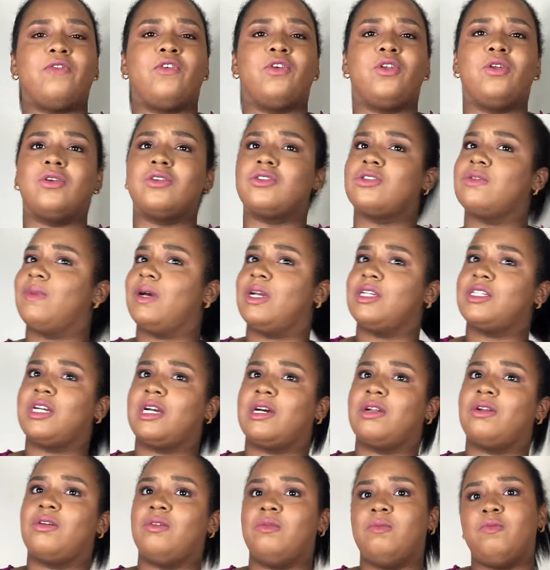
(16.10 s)
if you're new to my
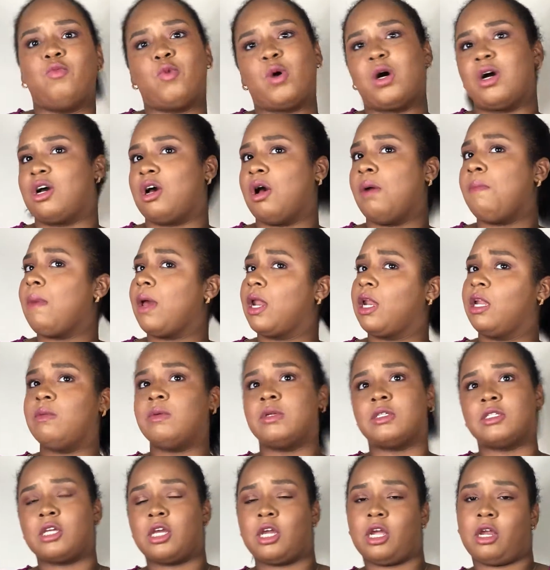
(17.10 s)
channel, welcome. My name
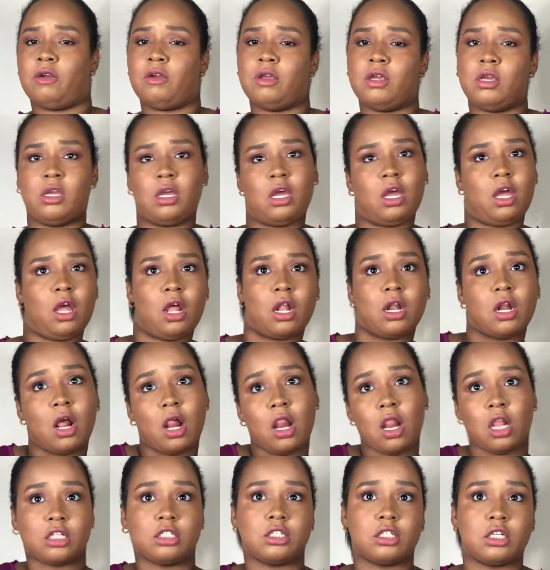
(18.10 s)
is Kery and
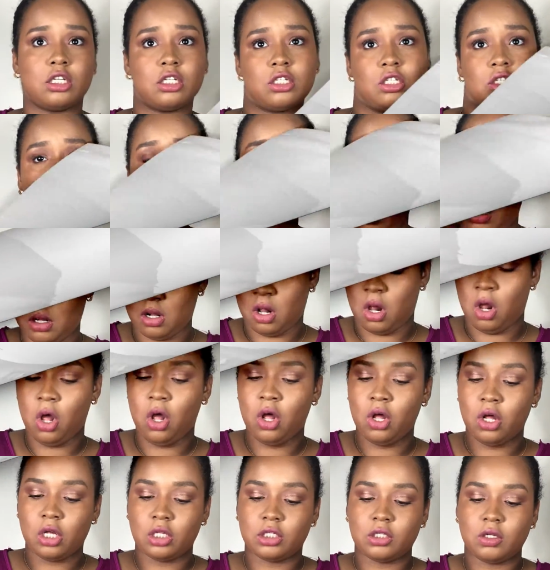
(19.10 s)
let's get started.
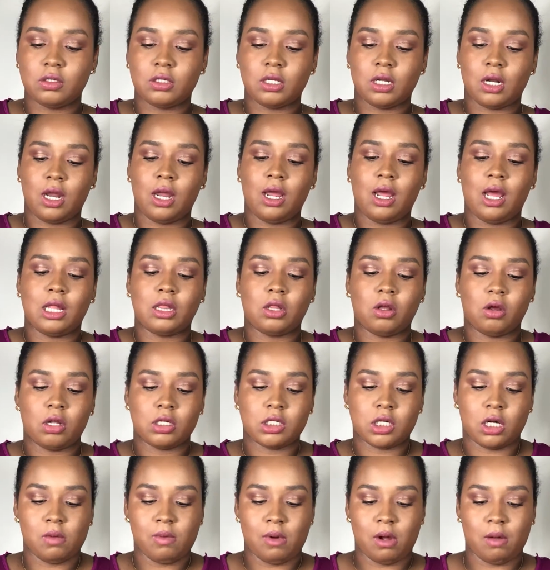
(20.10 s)
I thought I'd
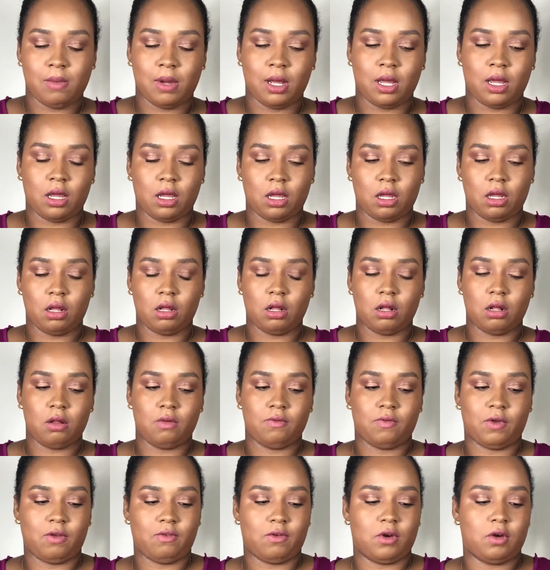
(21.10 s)
talk about my
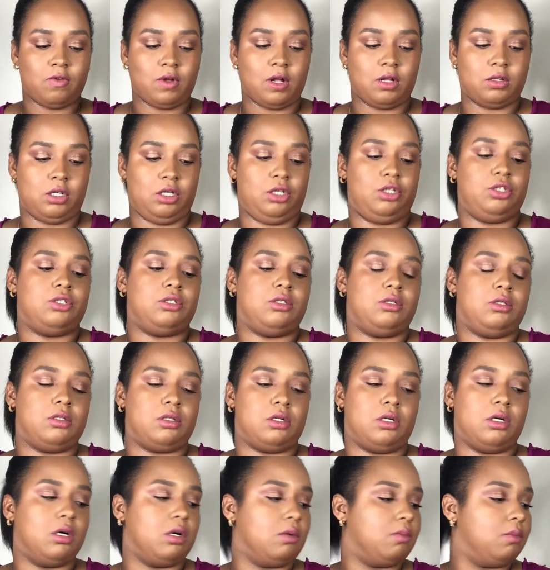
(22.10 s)
favorite foundations.
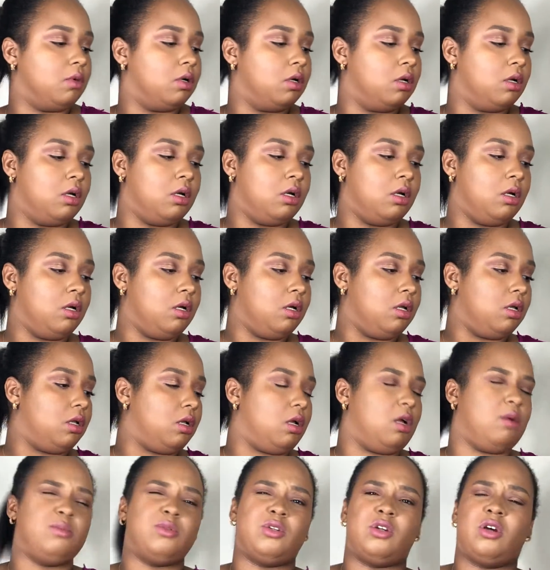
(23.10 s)
I'm
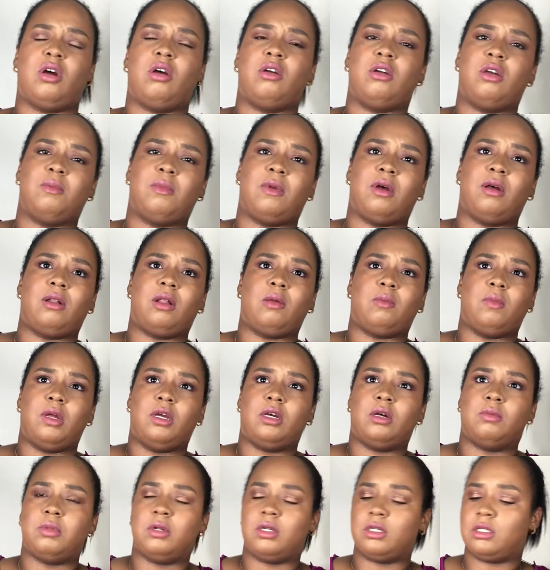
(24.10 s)
sorry my
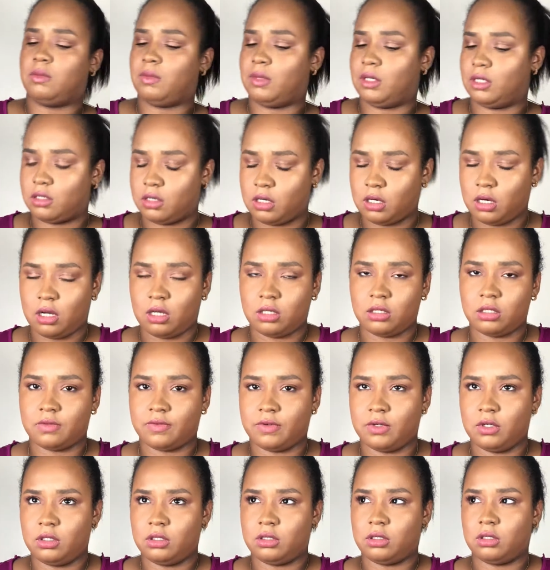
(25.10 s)
makeup looks a mess right now. I
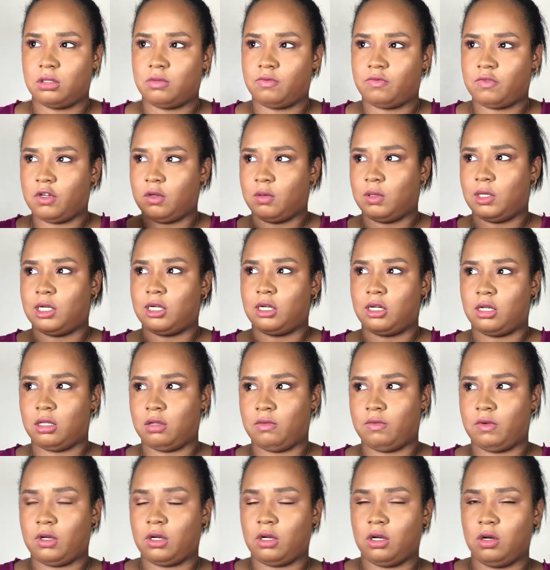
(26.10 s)
just finished filming another
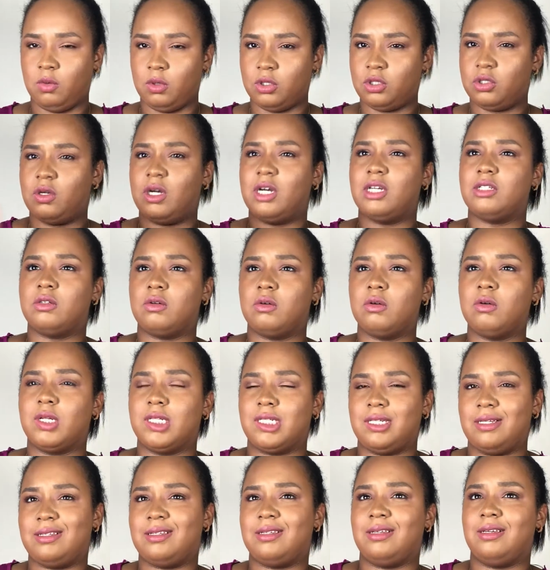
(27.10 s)
video which you guys will
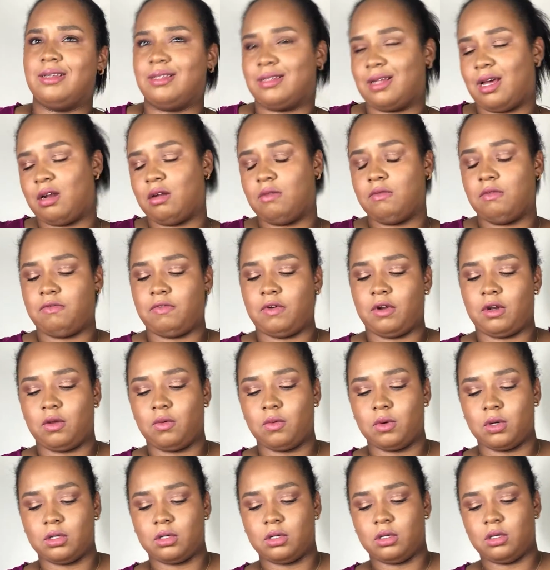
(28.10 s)
get to see. It's kind of a funny
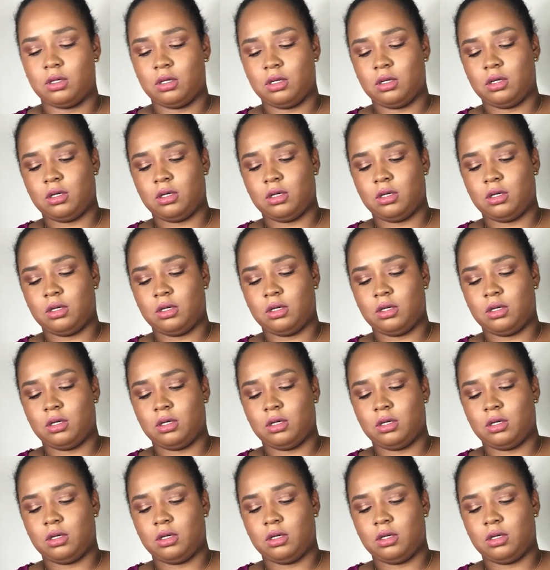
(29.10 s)
one.